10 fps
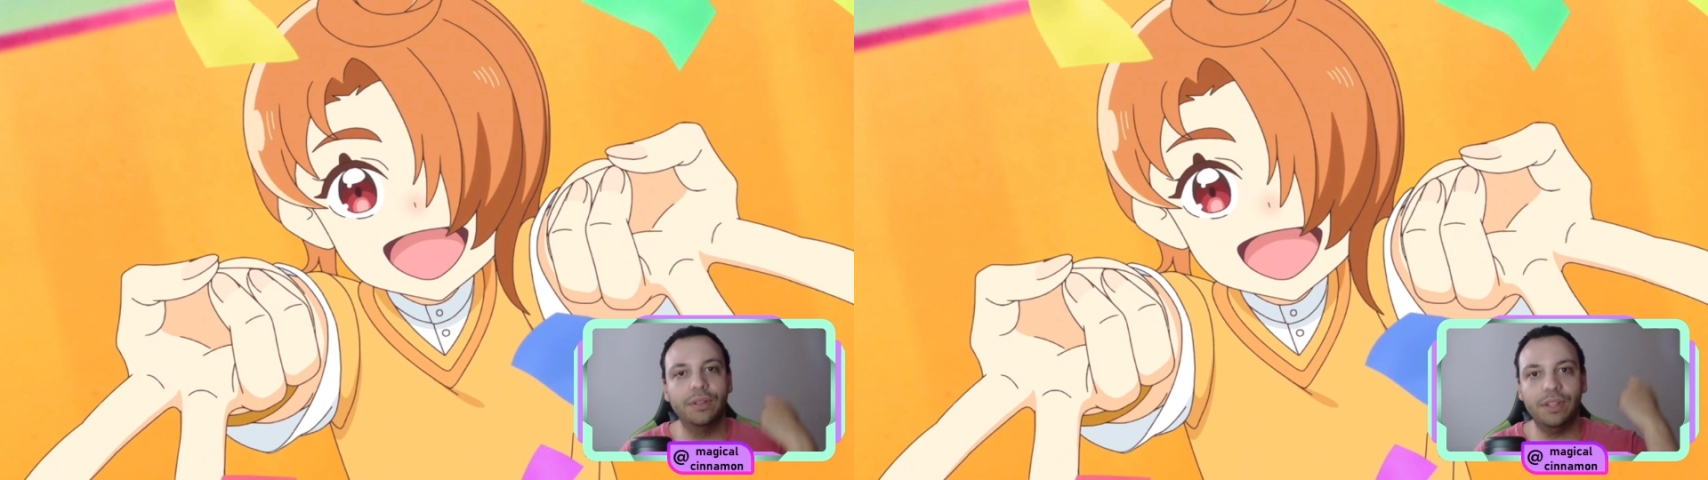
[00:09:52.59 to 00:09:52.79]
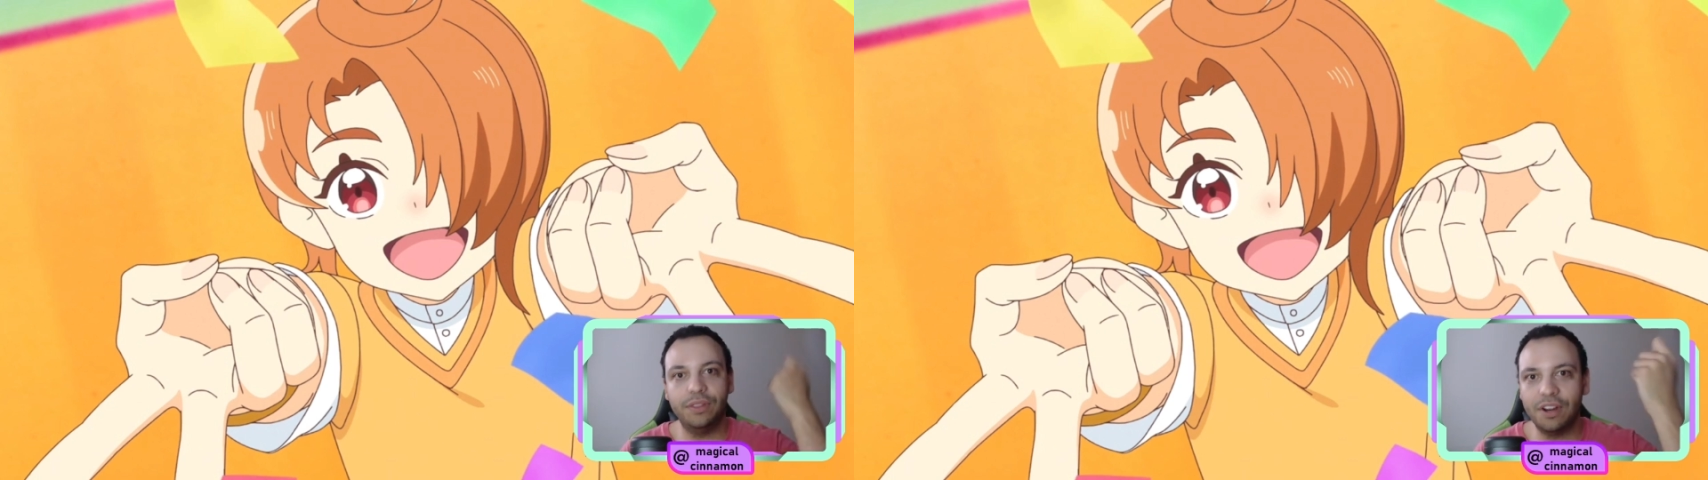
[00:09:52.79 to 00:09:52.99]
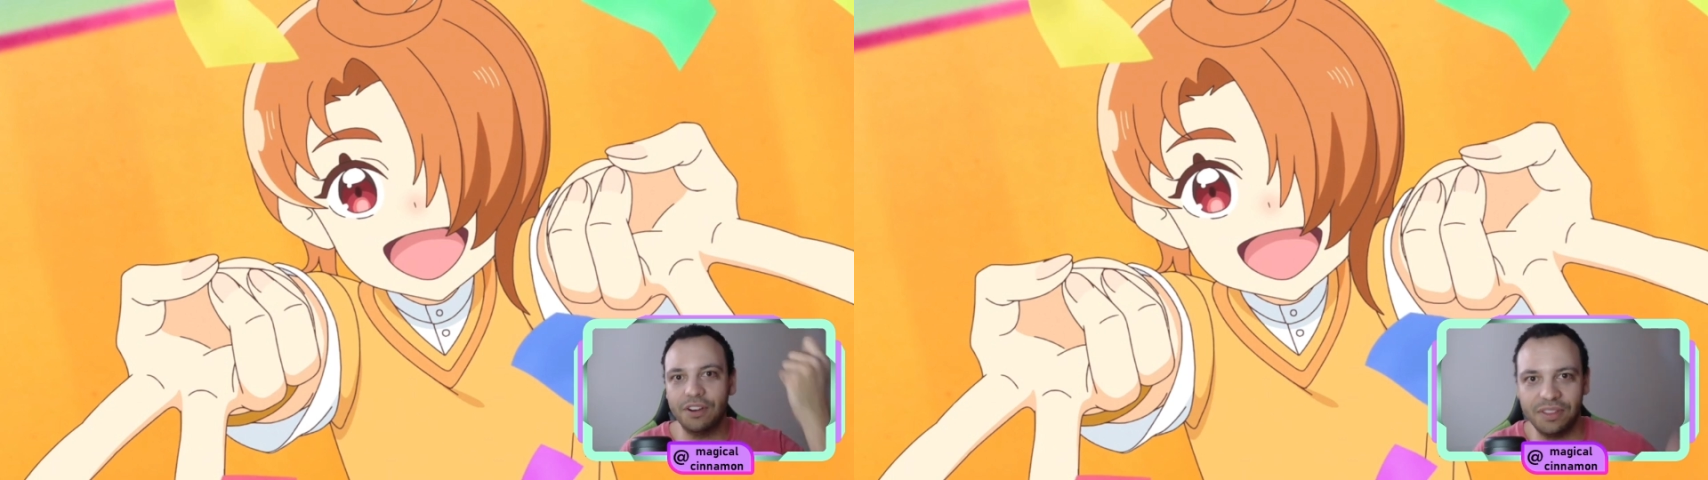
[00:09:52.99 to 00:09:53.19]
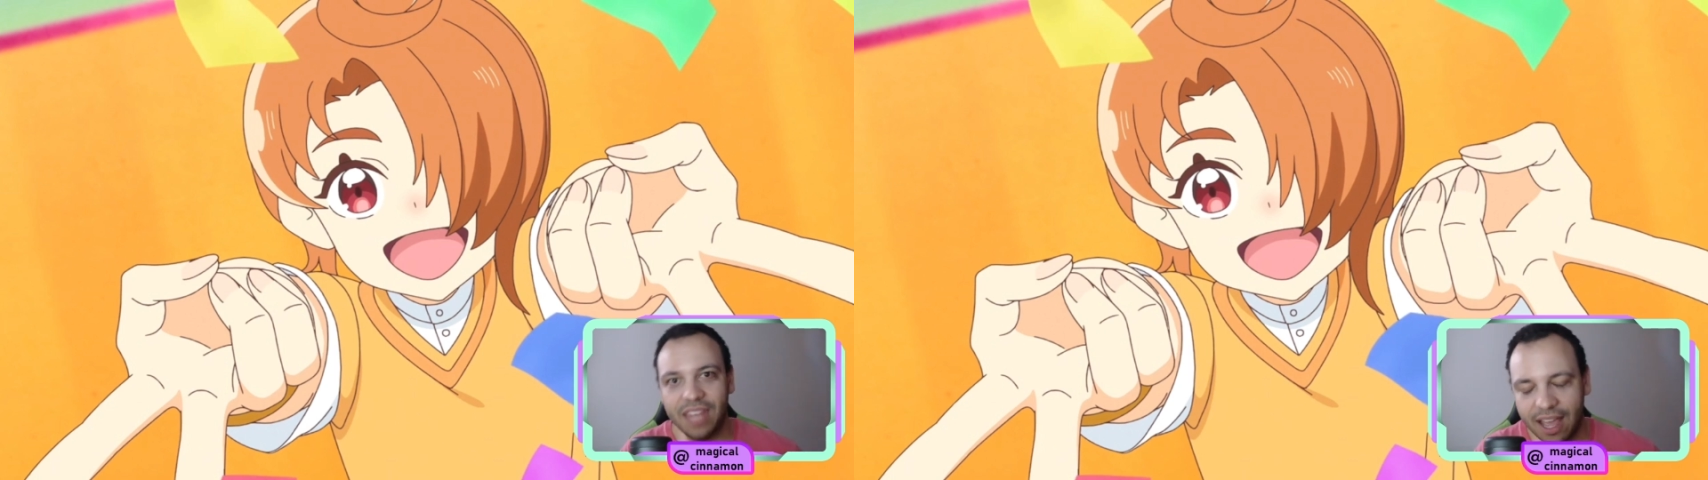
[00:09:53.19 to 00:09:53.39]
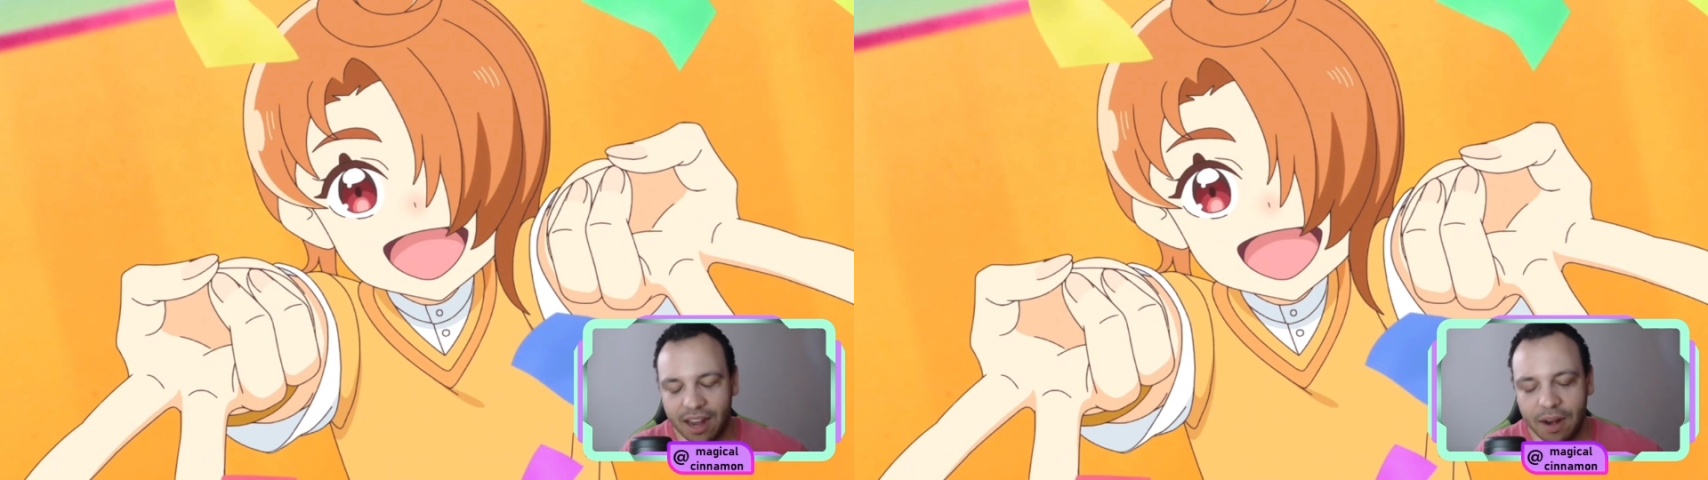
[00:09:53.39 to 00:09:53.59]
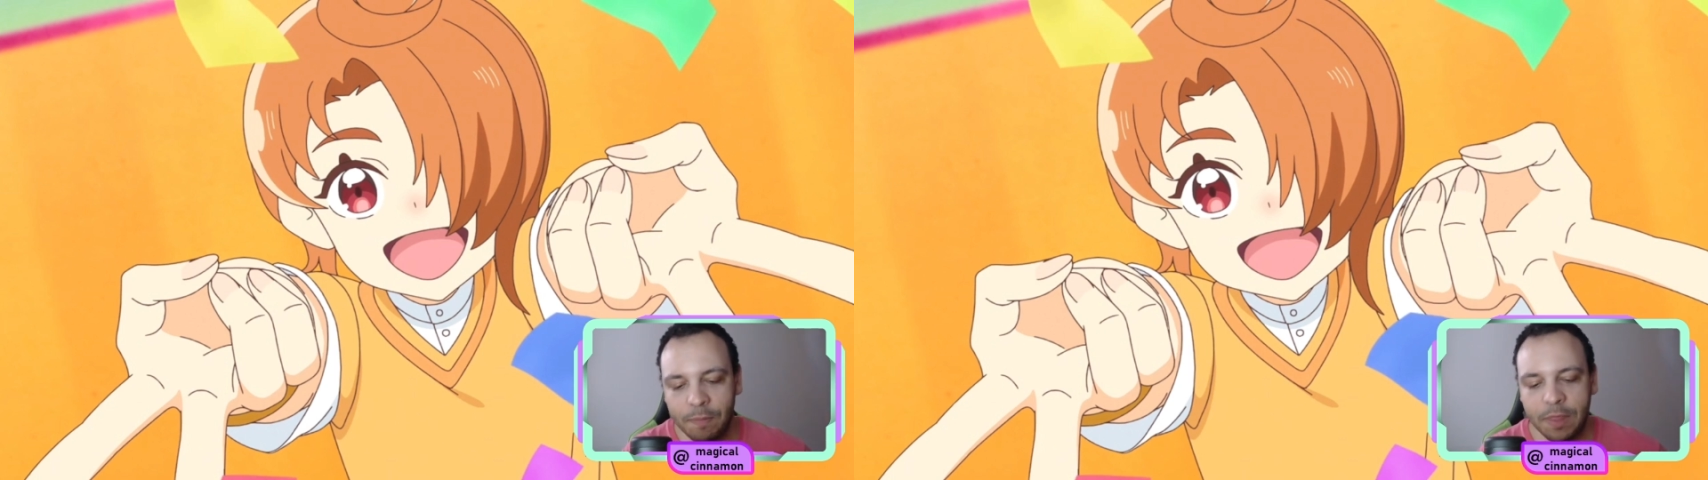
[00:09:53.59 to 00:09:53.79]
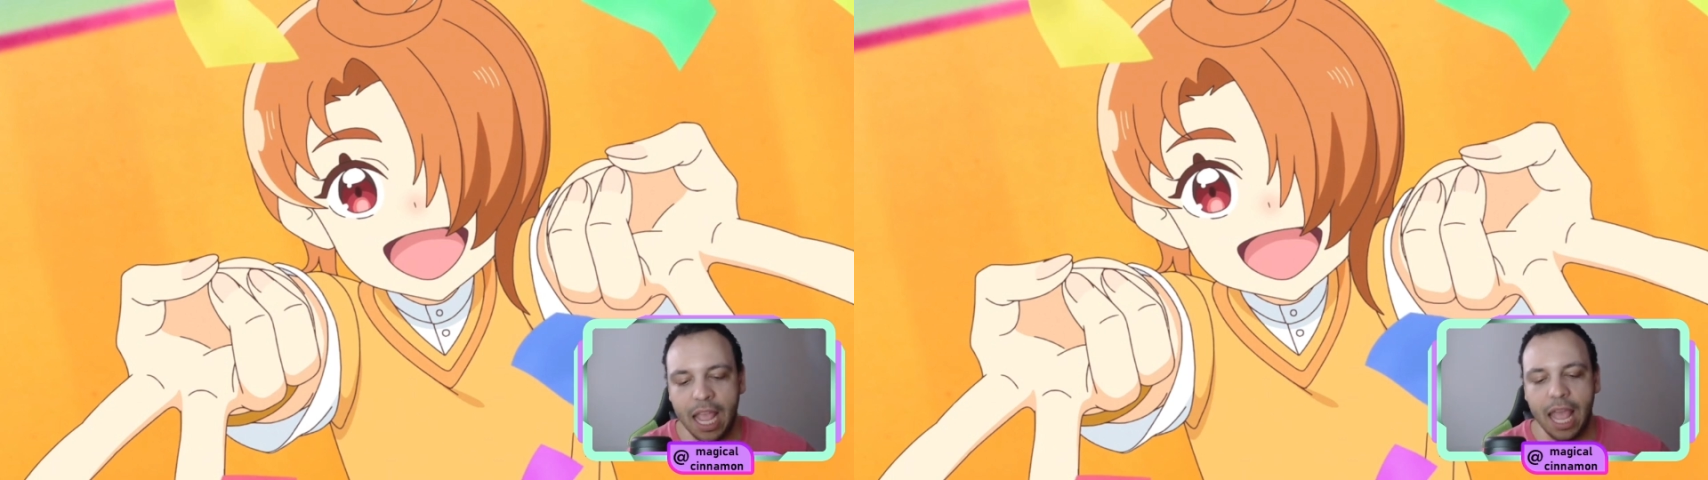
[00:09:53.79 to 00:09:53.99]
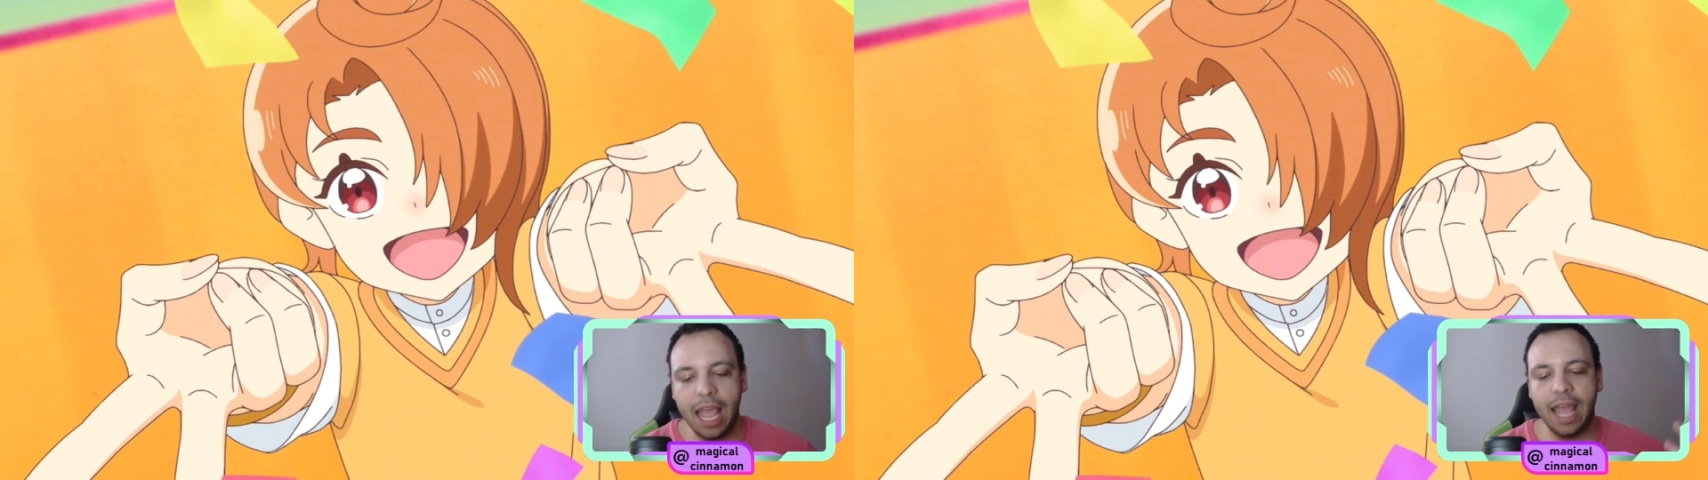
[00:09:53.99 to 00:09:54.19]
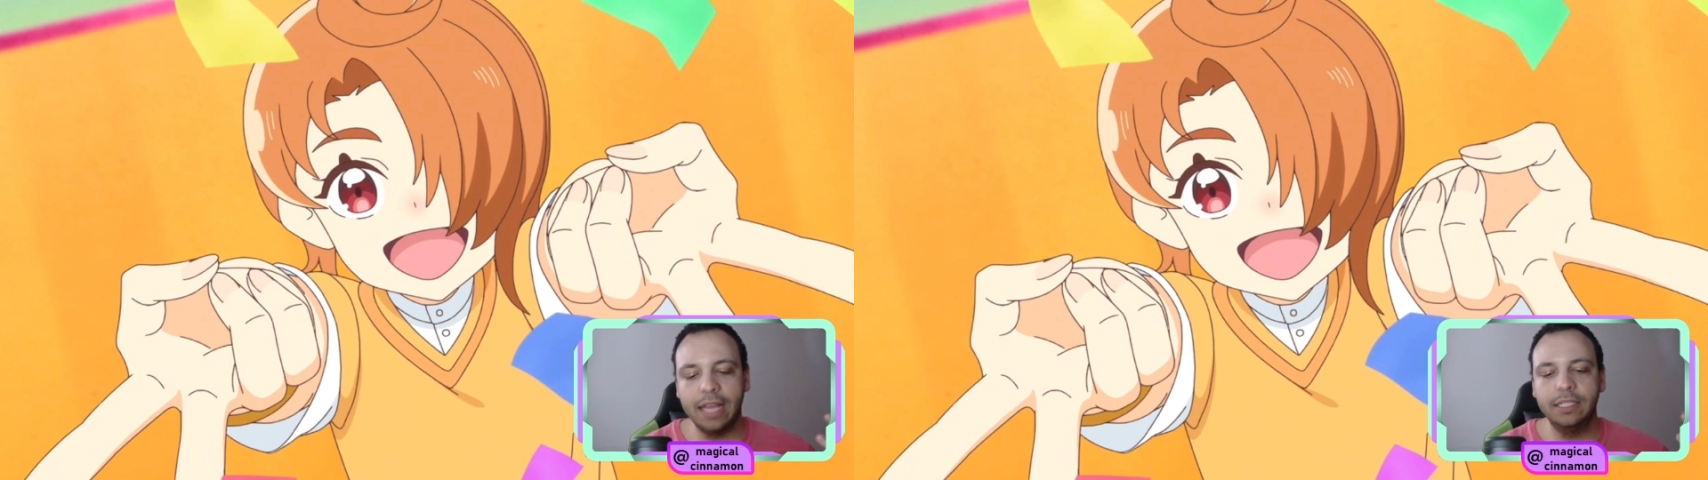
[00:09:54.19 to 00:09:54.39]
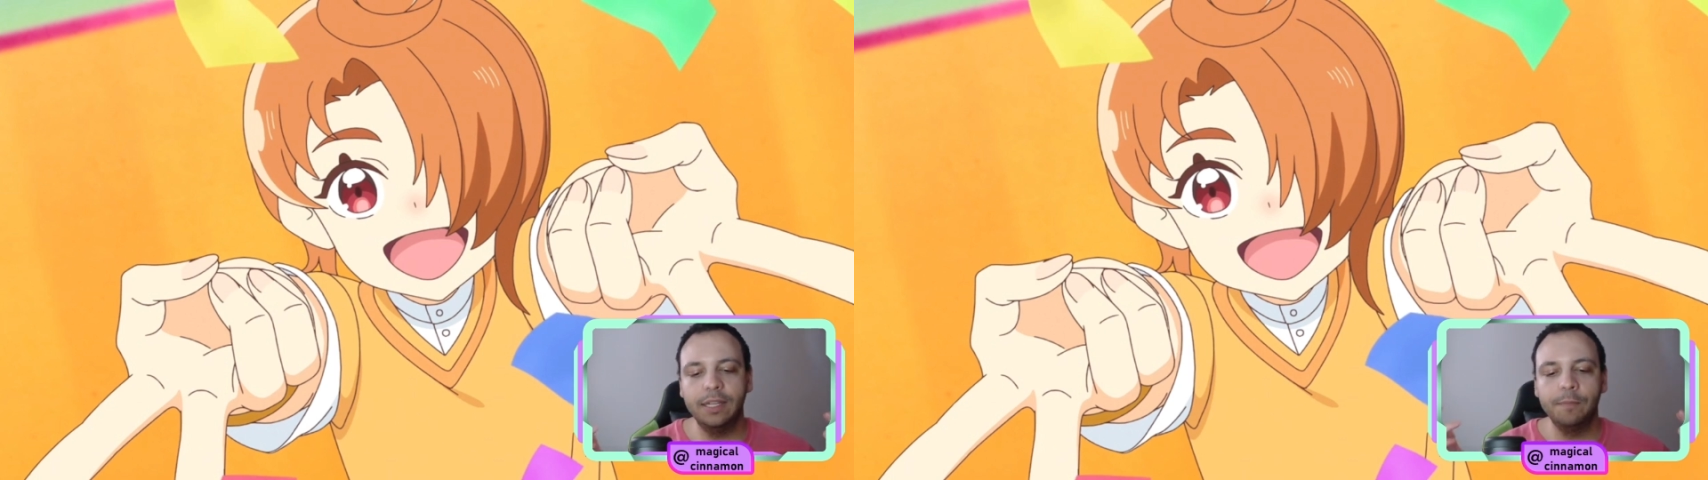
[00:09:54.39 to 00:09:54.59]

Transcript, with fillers: that they are there. And